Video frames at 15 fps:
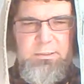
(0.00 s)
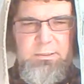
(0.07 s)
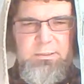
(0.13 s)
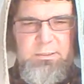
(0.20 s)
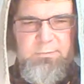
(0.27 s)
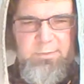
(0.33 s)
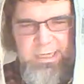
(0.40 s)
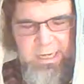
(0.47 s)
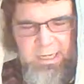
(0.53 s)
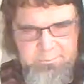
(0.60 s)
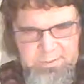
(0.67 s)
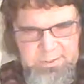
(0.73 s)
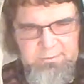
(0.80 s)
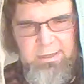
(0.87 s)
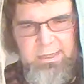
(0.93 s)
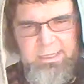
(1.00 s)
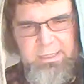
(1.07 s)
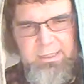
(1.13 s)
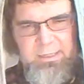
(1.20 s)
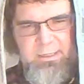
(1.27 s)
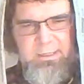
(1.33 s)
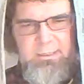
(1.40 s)
So we got to be
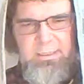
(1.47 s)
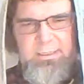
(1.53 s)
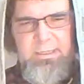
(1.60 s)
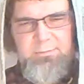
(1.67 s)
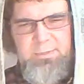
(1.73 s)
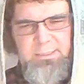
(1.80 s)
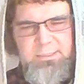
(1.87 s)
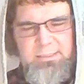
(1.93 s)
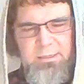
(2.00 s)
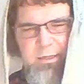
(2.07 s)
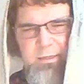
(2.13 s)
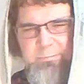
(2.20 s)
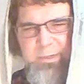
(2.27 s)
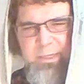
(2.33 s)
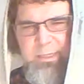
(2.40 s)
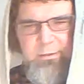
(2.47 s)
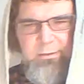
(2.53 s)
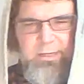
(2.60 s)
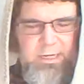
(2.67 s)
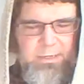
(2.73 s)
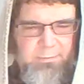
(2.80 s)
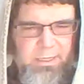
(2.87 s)
like the emissary Peter,
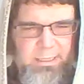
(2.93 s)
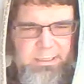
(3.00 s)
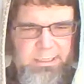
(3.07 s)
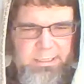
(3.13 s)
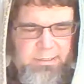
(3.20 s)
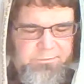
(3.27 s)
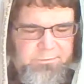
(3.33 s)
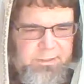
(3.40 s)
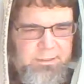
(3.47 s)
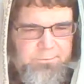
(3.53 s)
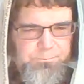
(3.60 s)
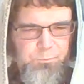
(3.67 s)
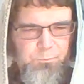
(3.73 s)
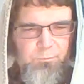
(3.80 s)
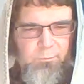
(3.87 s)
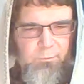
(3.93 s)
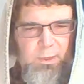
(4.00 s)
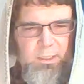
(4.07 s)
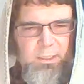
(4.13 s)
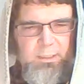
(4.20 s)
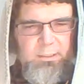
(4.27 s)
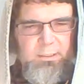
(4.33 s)
amen, Kepha,
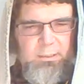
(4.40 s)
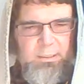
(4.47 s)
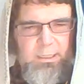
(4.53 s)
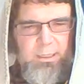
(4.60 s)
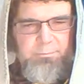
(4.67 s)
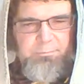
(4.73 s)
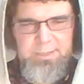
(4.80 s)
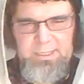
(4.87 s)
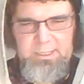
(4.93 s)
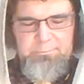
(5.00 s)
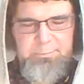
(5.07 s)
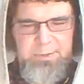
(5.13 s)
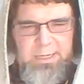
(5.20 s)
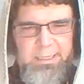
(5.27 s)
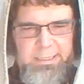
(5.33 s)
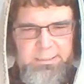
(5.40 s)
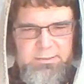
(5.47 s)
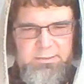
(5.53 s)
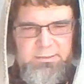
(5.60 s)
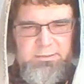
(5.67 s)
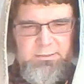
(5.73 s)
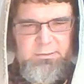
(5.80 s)
and be
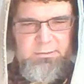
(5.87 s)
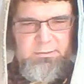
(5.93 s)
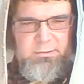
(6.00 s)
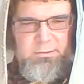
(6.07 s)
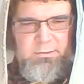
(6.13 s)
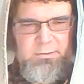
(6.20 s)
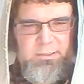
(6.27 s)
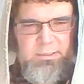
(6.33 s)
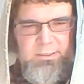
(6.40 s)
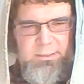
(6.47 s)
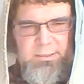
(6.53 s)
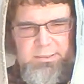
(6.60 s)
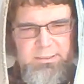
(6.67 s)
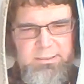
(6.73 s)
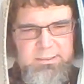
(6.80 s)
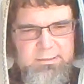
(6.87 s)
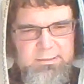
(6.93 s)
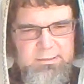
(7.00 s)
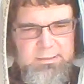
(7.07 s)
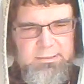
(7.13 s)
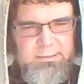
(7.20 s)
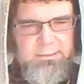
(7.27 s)
obedient to, to,
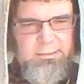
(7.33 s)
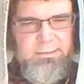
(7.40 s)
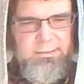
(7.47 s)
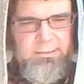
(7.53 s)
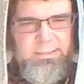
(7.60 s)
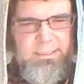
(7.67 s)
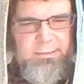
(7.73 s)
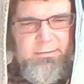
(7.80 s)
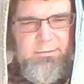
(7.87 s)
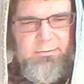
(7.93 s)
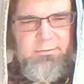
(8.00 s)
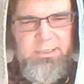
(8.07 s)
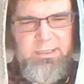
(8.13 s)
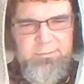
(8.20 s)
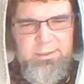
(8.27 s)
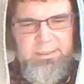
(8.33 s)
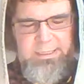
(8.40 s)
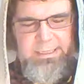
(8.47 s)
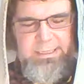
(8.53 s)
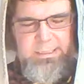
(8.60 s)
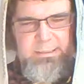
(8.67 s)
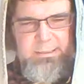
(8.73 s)
to send
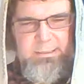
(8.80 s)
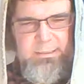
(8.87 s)
liberty.